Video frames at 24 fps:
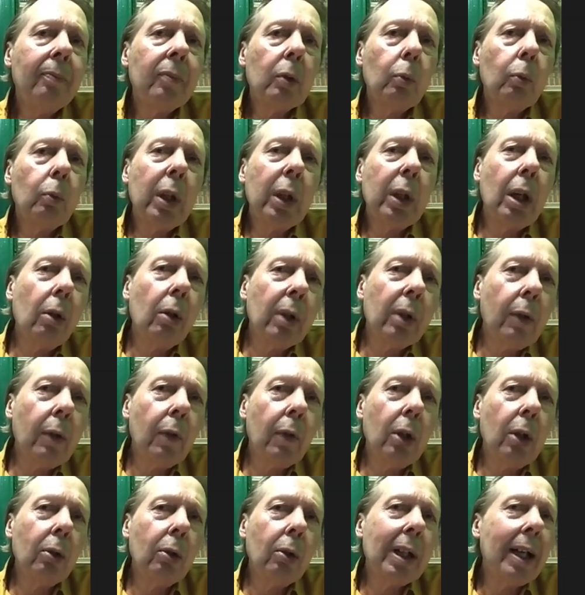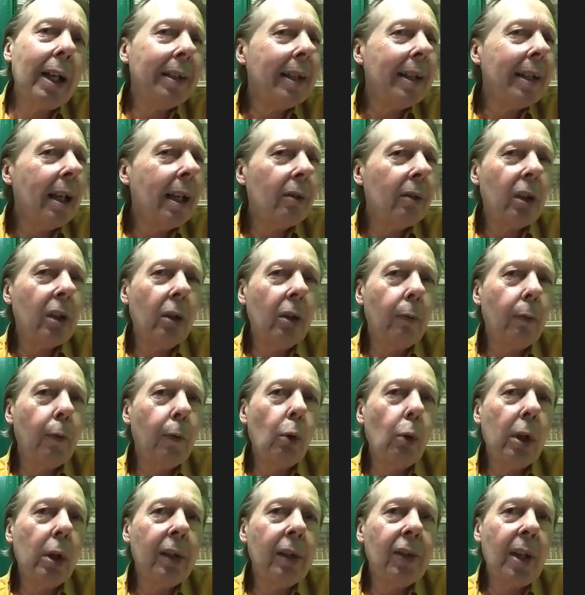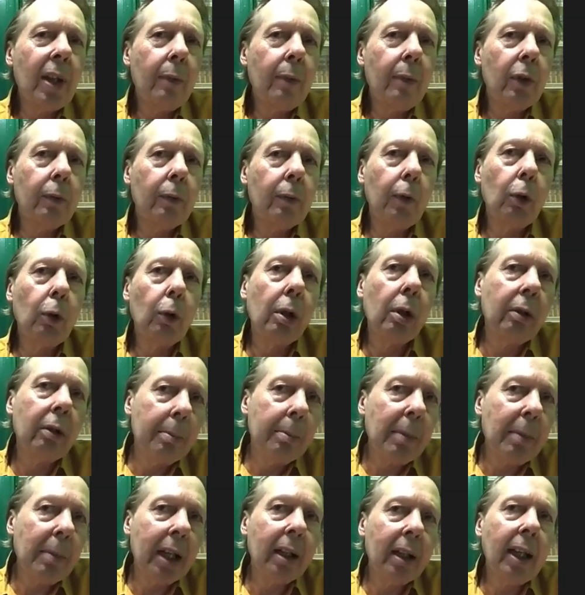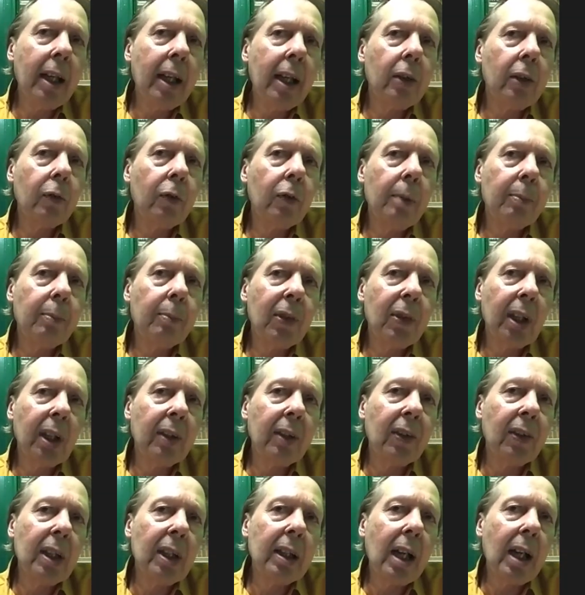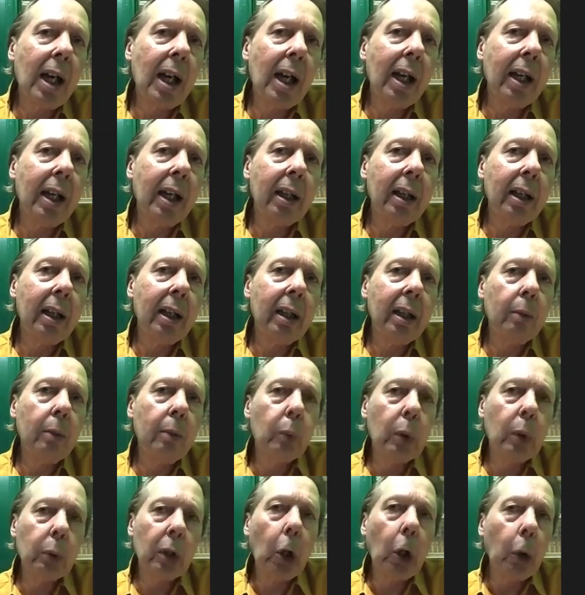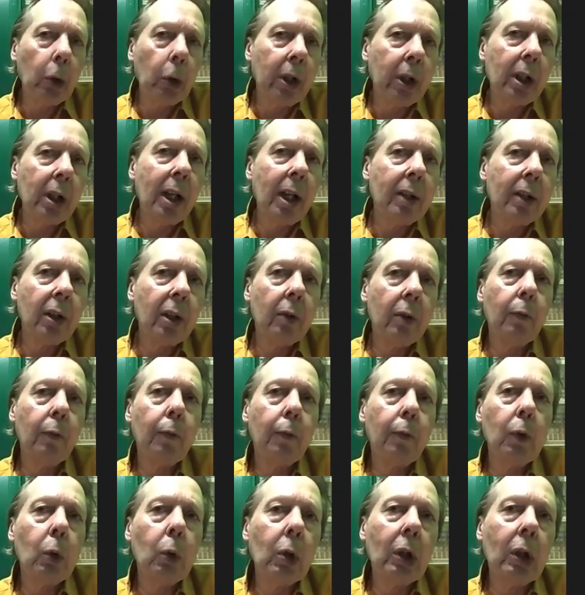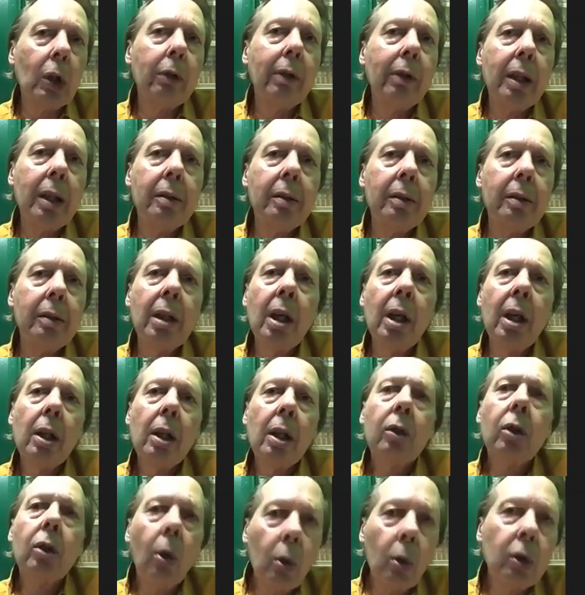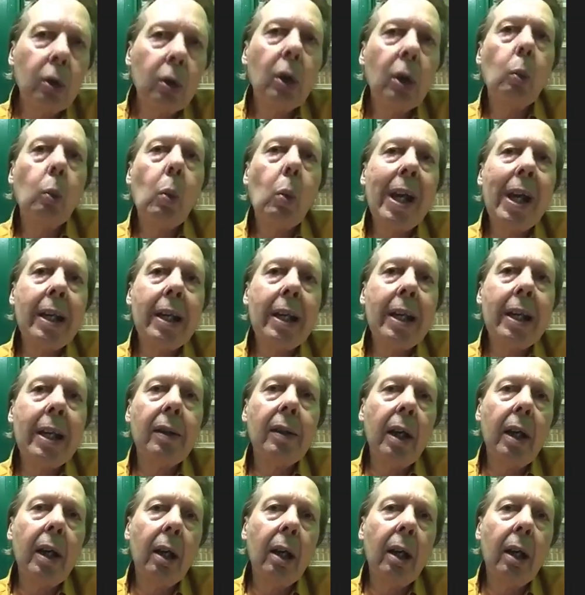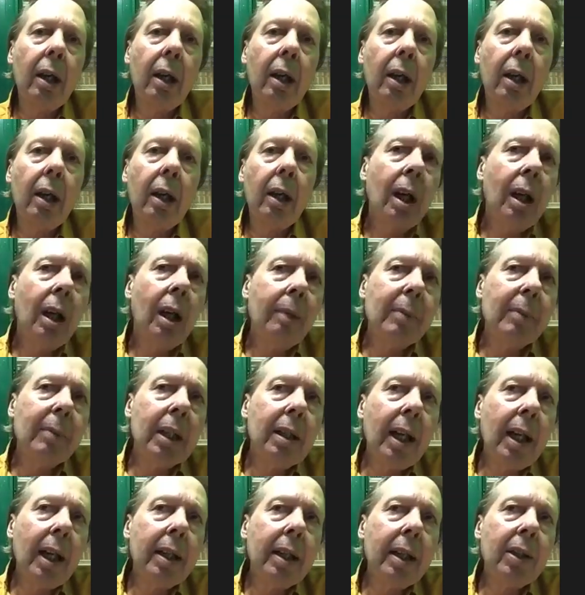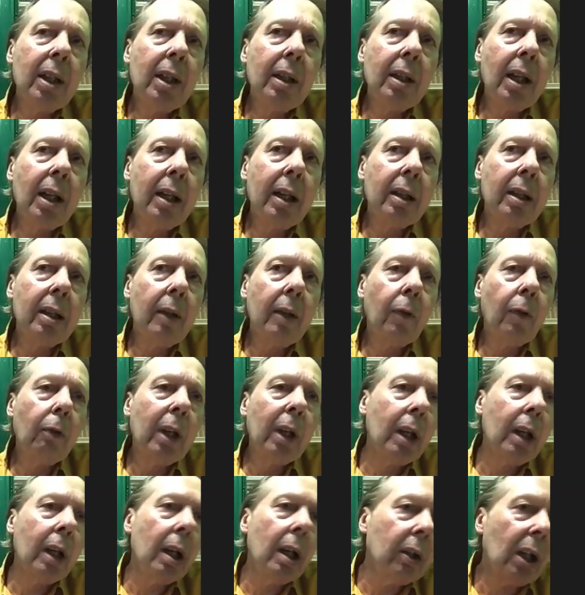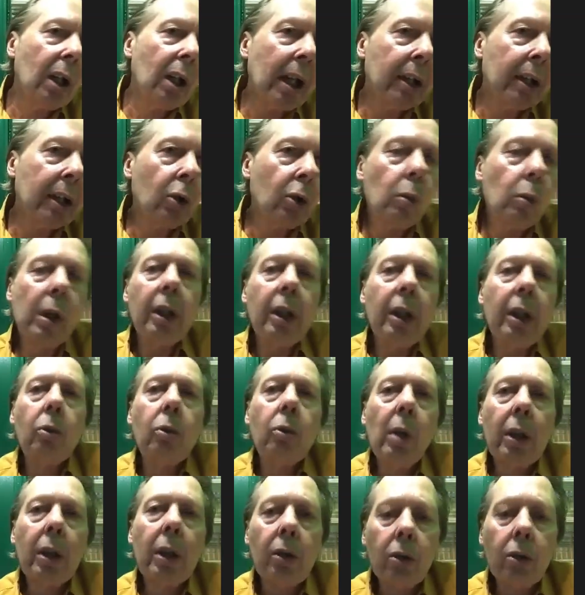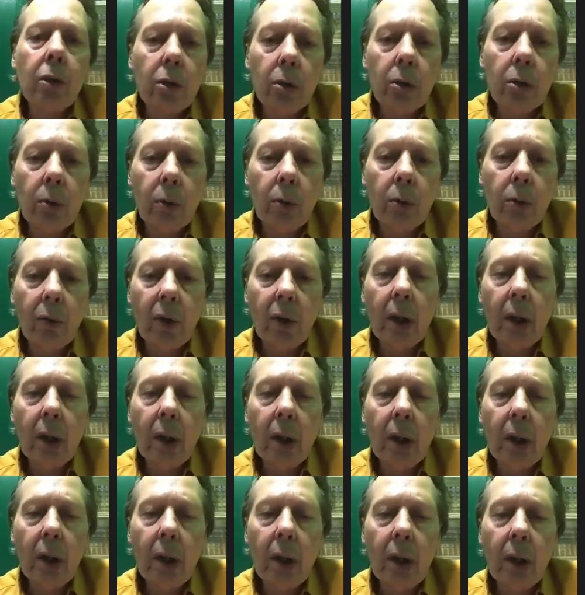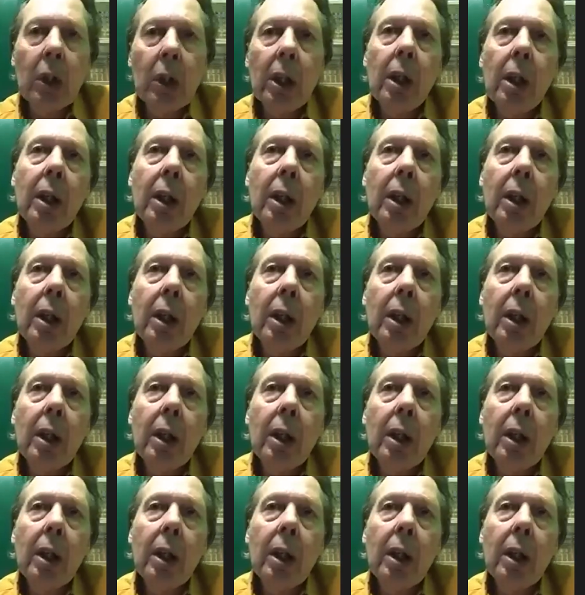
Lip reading: We only, though, got down to the 47th floor, in my case from 69, and we were herded onto the floor and told to wait there. In 1993, unlike 2022, there were